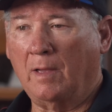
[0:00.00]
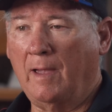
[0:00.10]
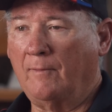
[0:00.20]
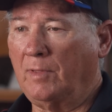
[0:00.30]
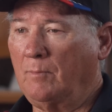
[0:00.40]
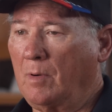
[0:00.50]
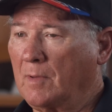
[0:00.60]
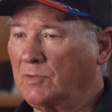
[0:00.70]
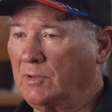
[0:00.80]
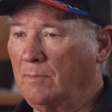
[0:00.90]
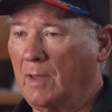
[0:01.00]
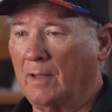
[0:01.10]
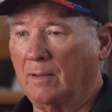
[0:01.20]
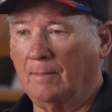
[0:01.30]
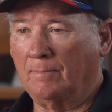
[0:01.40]
everything but my sea
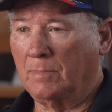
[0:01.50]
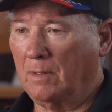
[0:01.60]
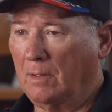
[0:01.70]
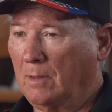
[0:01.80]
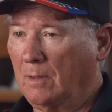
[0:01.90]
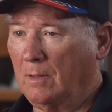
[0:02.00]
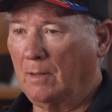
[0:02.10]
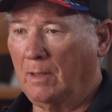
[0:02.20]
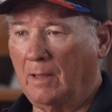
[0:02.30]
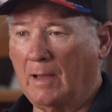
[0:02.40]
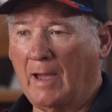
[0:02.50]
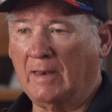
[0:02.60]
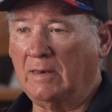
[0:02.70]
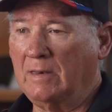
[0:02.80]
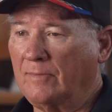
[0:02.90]
bag. I
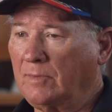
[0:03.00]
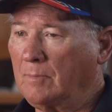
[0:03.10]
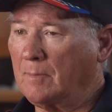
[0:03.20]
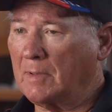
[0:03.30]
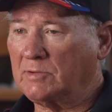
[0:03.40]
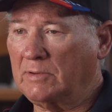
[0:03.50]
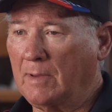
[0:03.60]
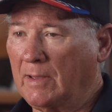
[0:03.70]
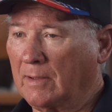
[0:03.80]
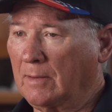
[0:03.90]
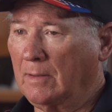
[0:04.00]
had nothing but my sea bag.